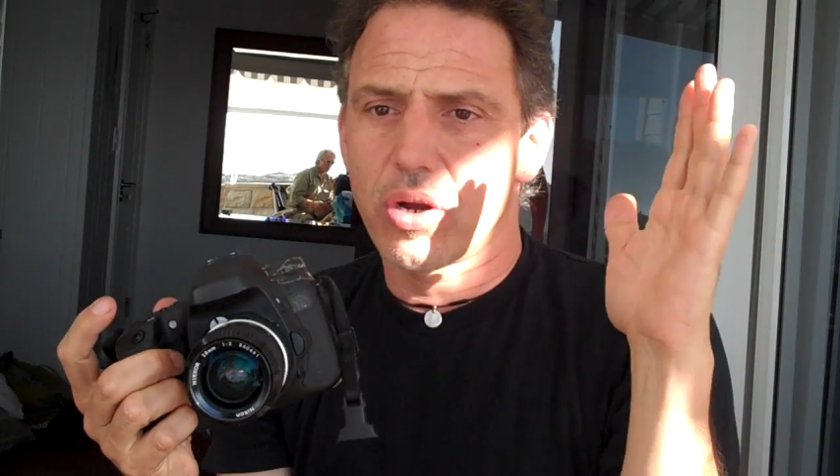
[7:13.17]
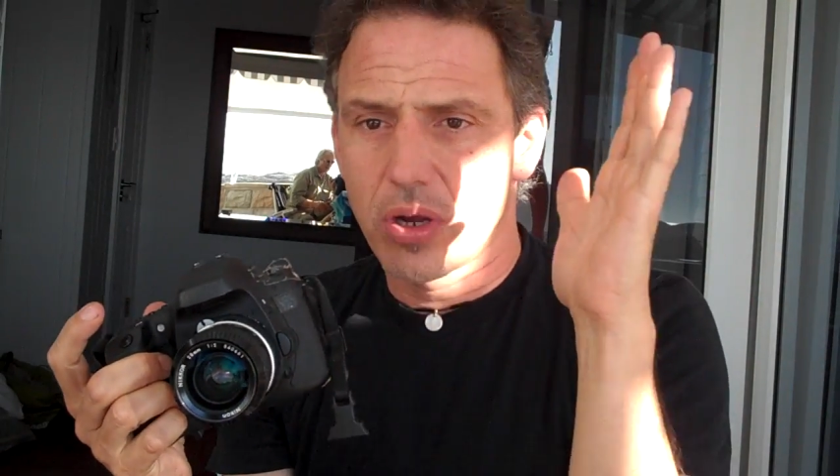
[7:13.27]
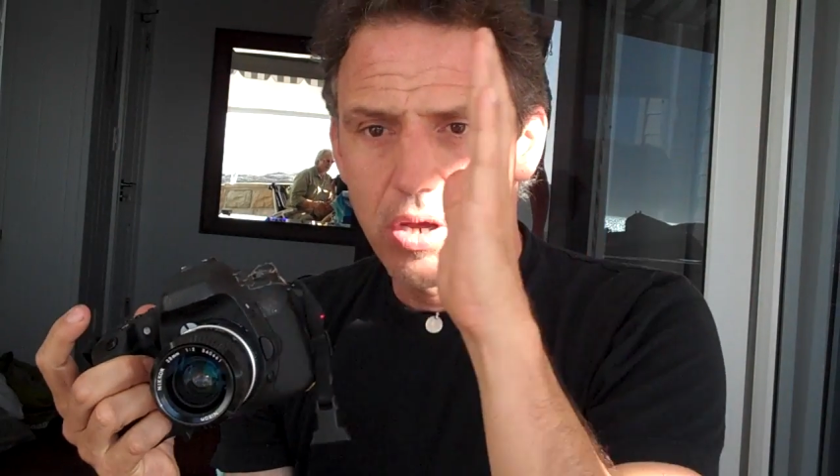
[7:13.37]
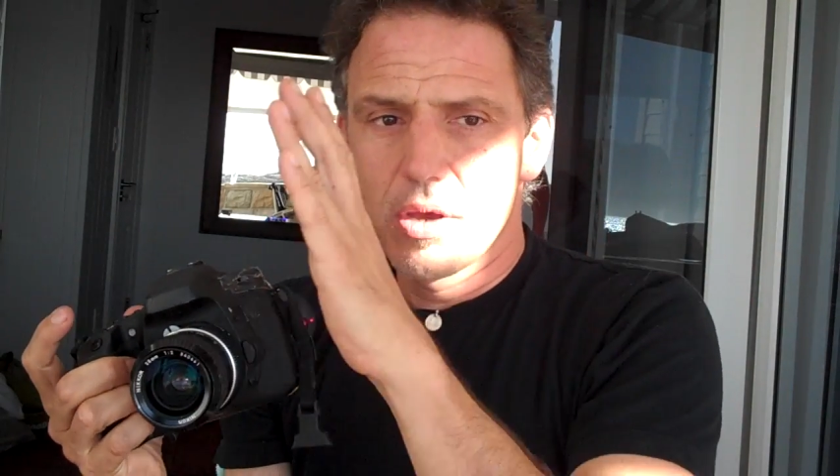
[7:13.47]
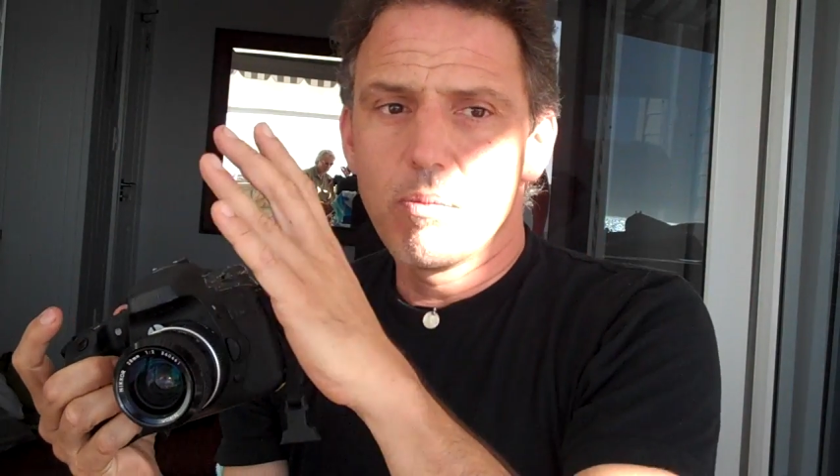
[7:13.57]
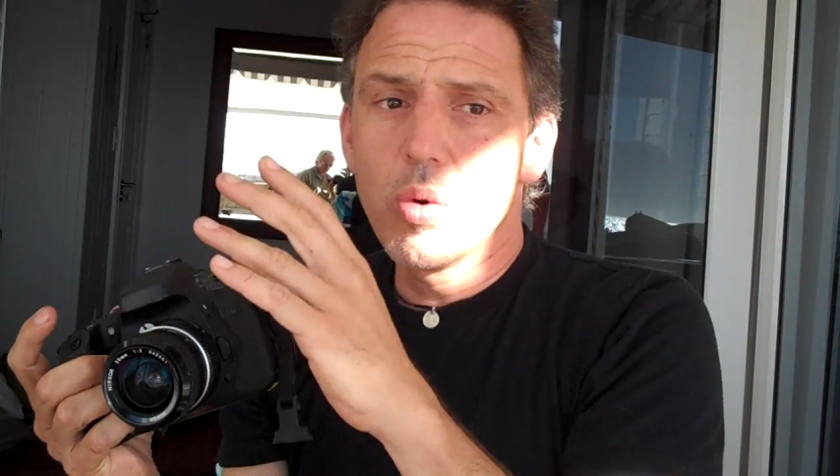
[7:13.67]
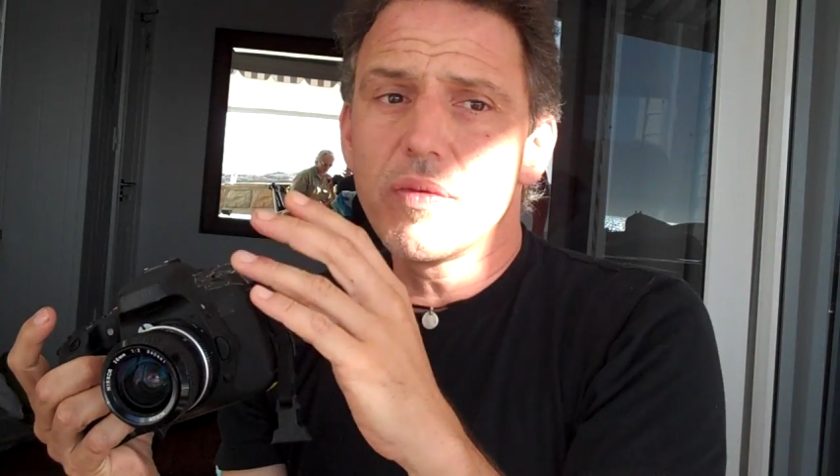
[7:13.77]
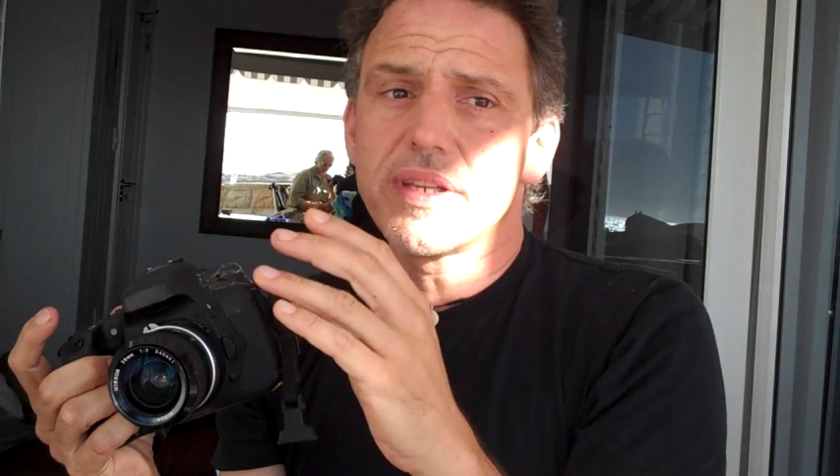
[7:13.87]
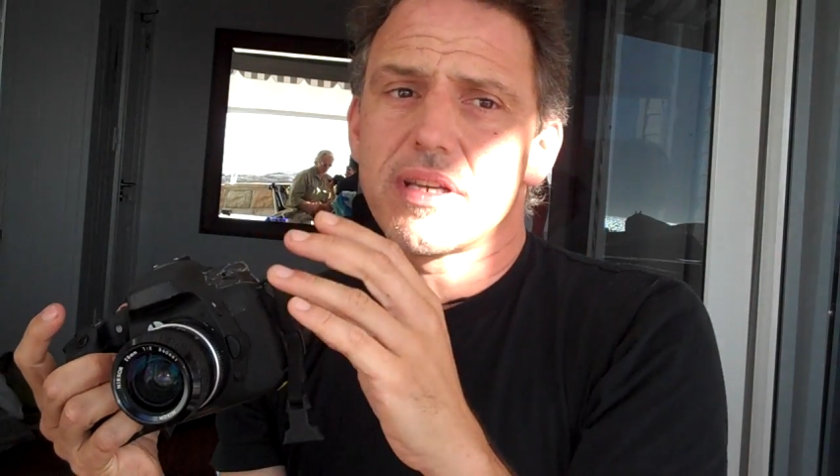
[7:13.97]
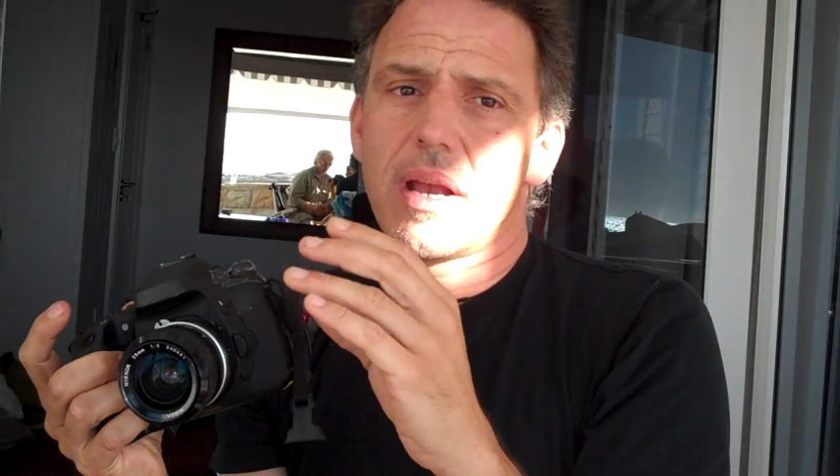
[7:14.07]
movie
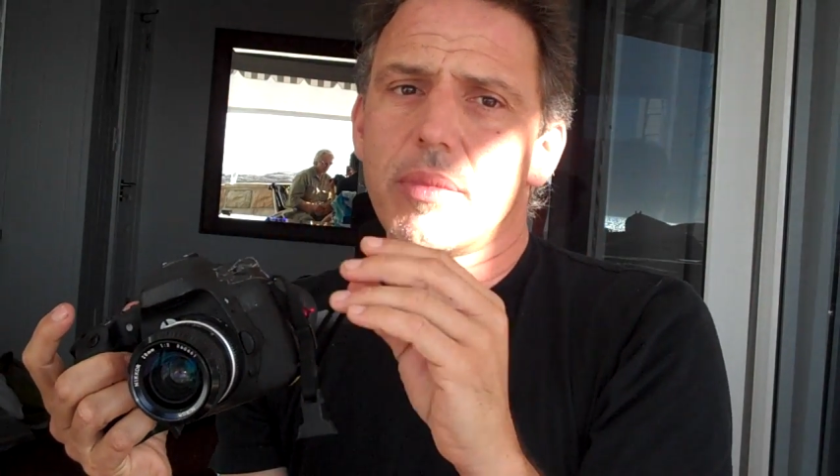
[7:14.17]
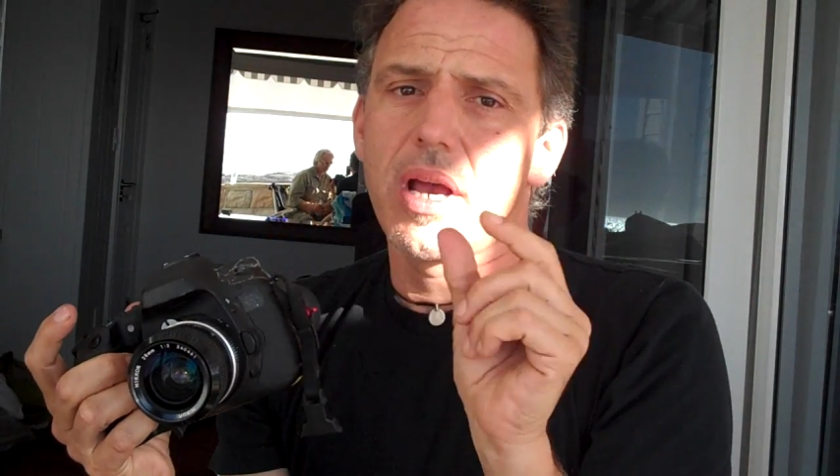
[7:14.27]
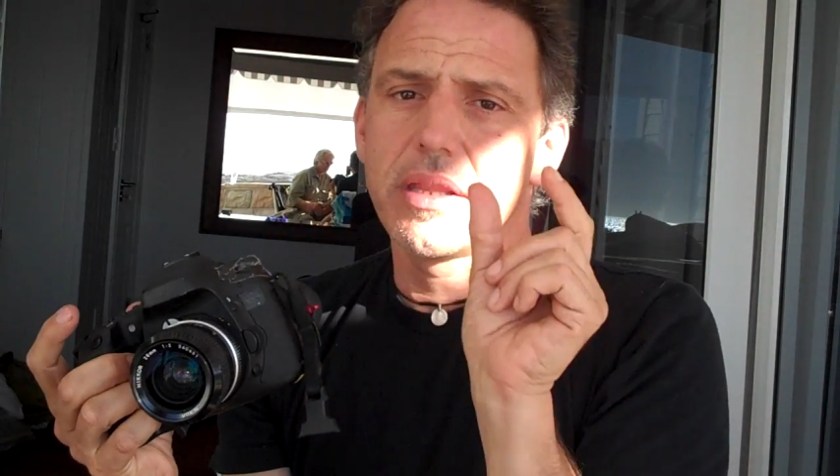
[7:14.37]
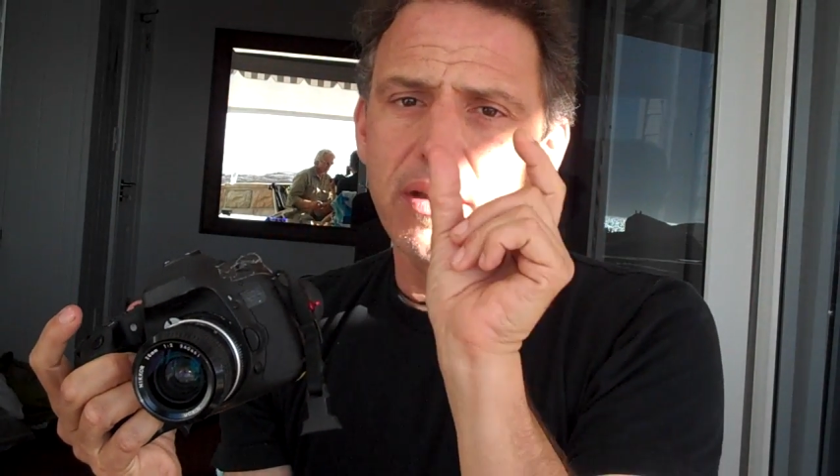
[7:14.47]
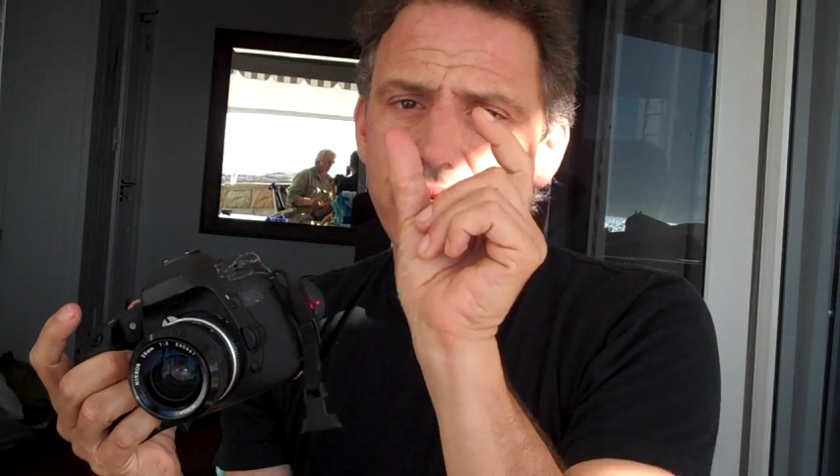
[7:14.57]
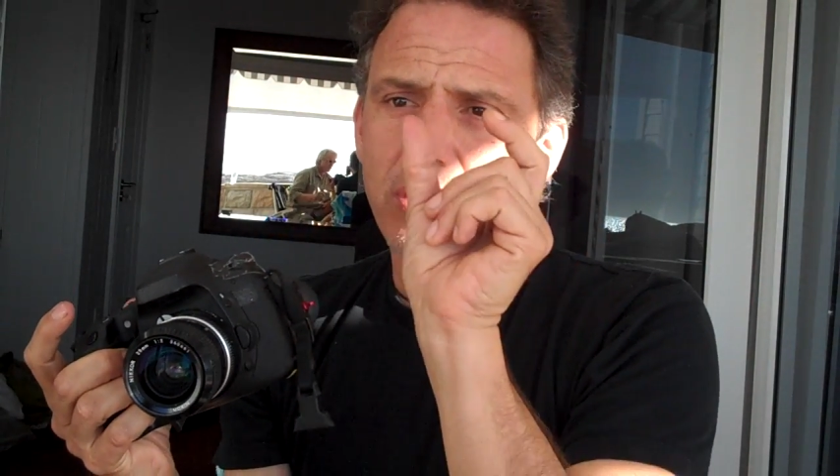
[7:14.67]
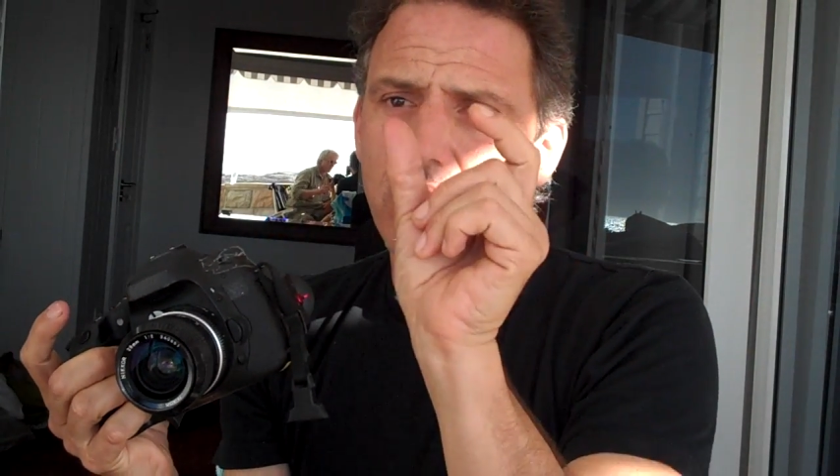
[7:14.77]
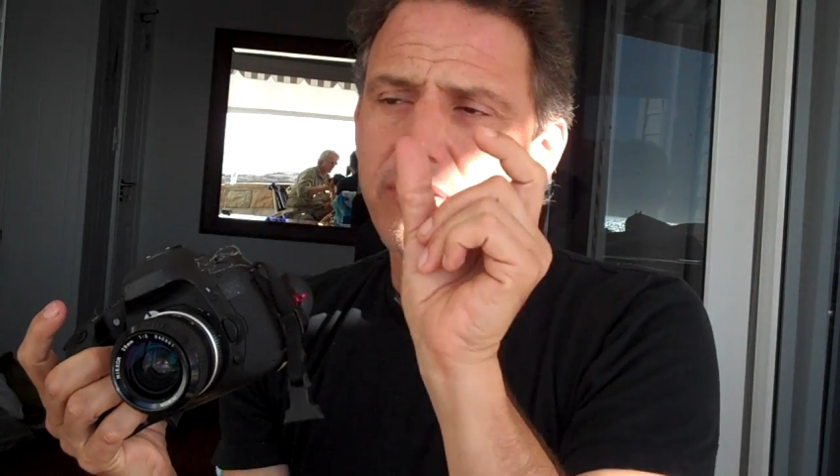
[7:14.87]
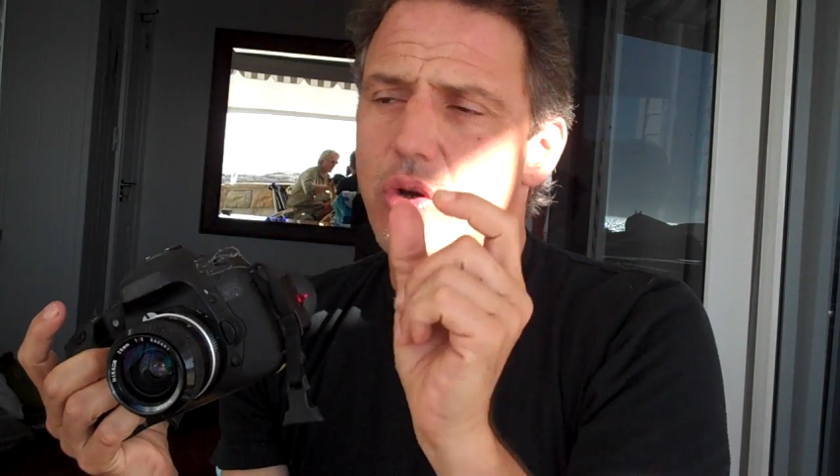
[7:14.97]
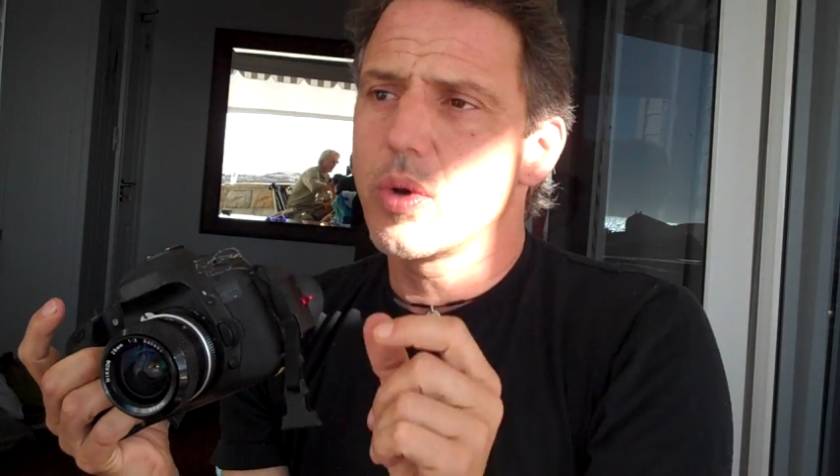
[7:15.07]
timeline of your
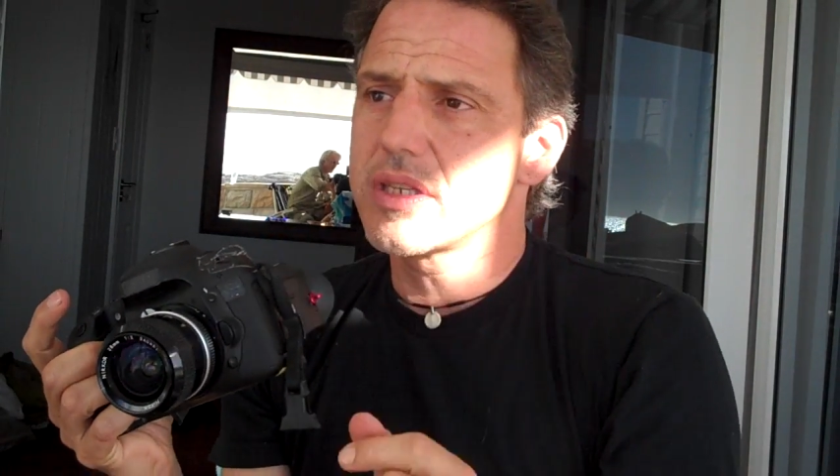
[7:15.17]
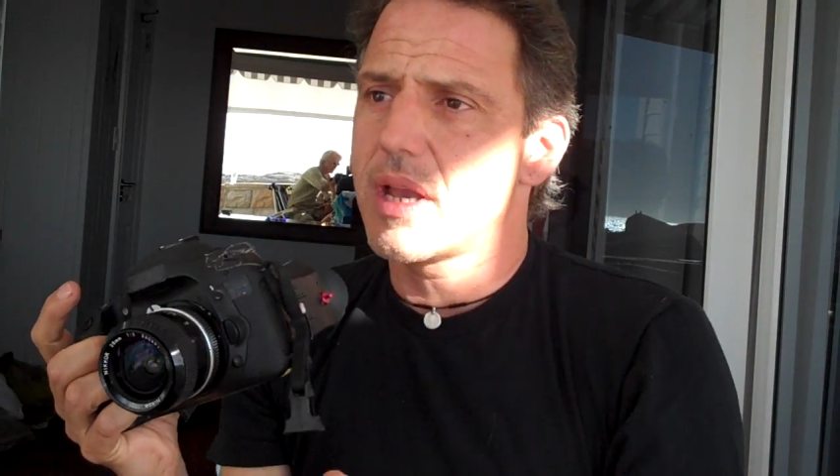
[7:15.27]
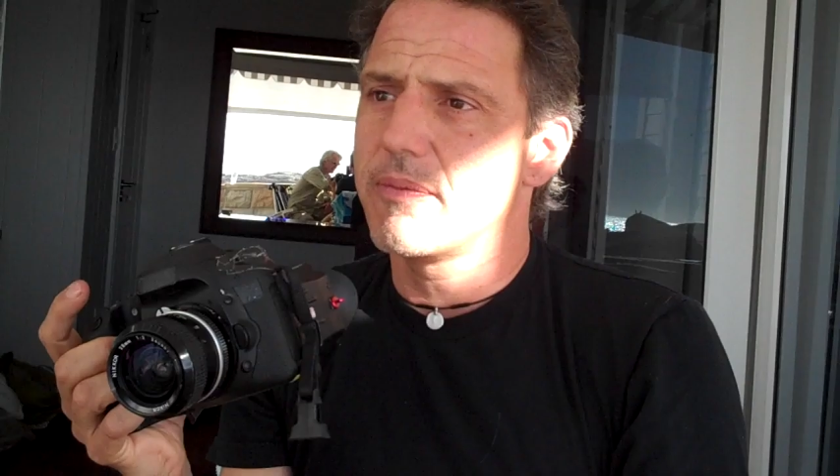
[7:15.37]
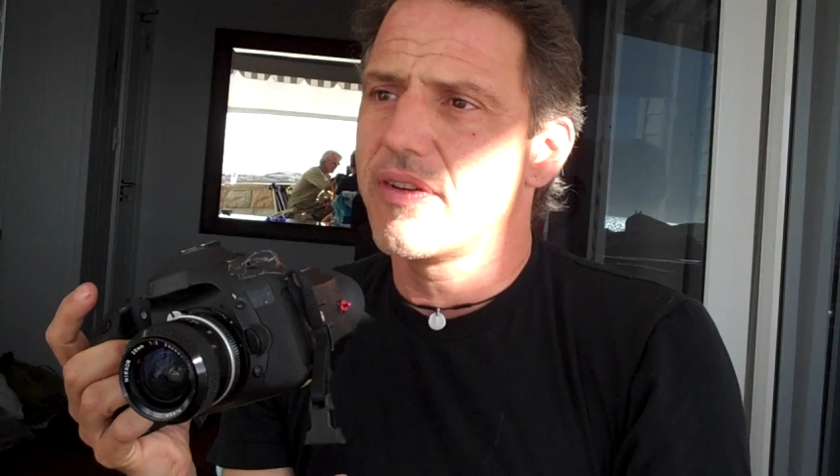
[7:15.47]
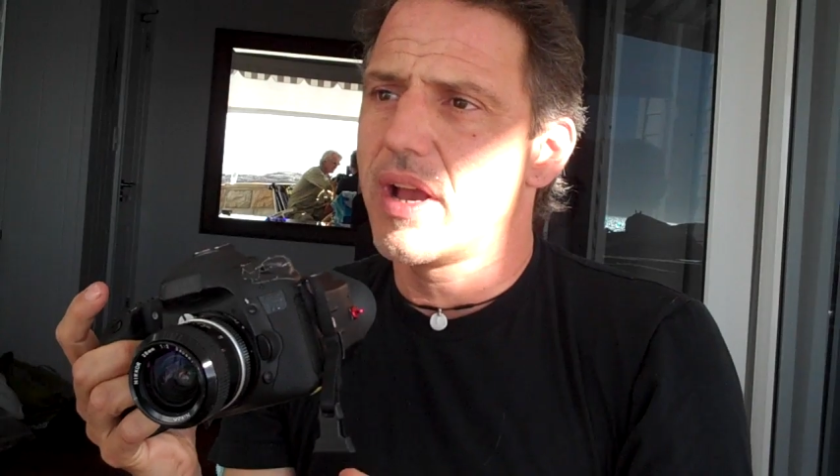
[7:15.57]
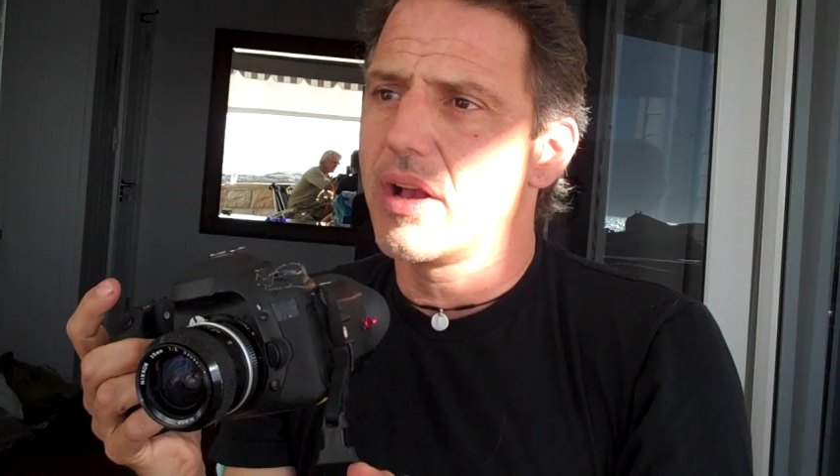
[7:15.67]
QuickTime file.